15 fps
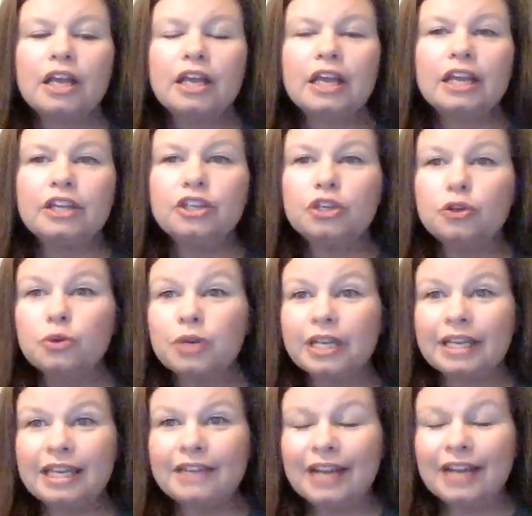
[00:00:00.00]
you can
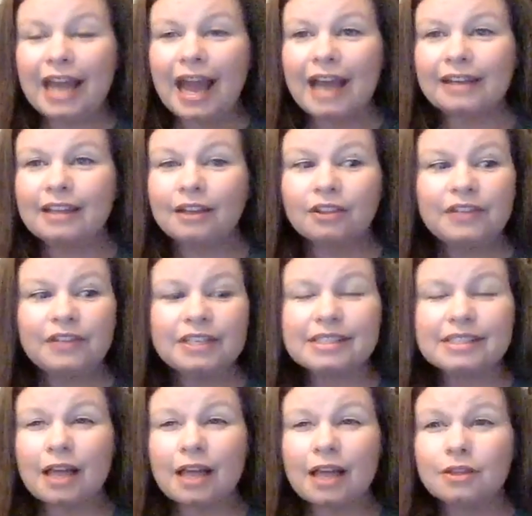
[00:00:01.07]
even add Young Living
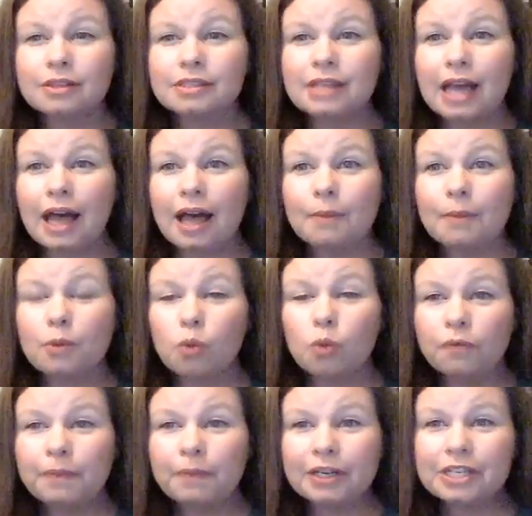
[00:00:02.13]
sells, um,
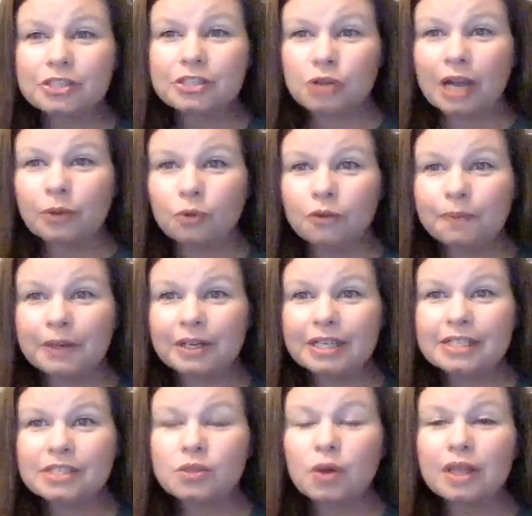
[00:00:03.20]
wolfberries, dried wolfberries.
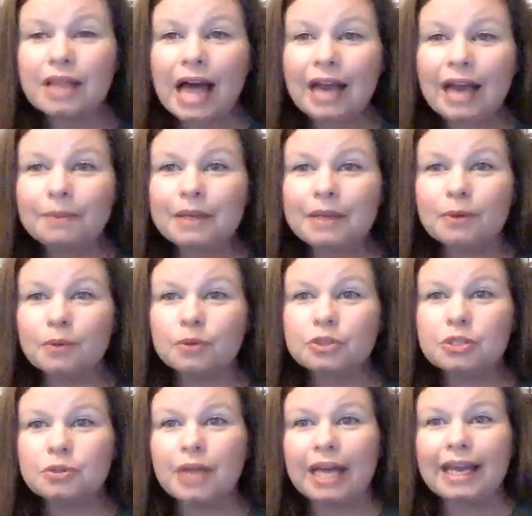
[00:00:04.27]
So a lot of people will
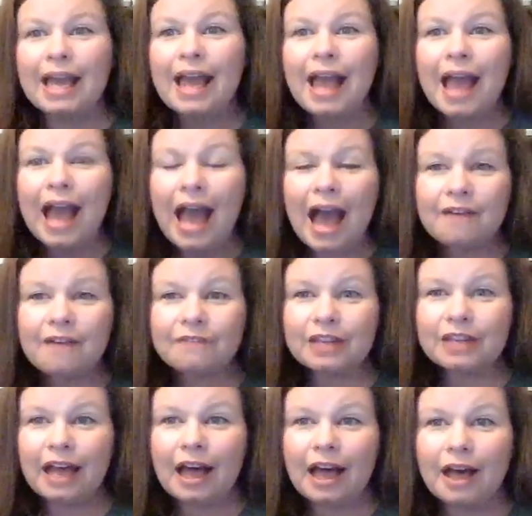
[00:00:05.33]
do like half
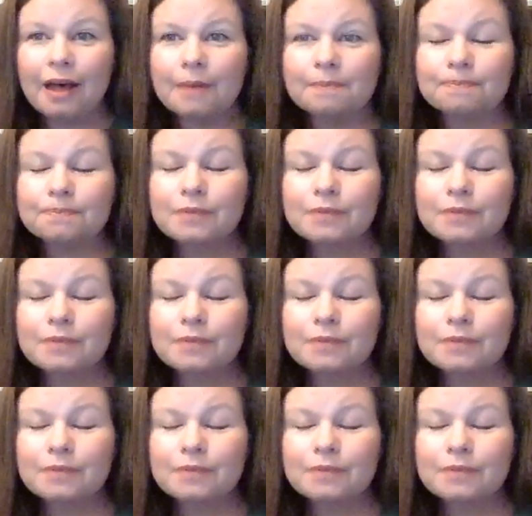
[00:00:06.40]
um,